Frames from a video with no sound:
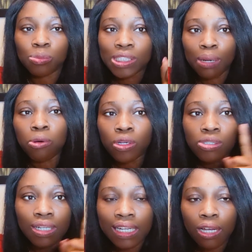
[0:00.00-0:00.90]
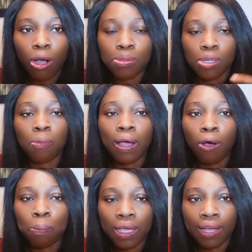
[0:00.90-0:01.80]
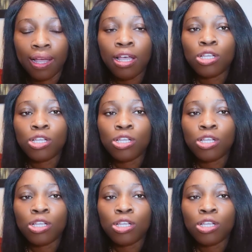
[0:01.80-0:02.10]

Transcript: which I'm going to link up somewhere up here,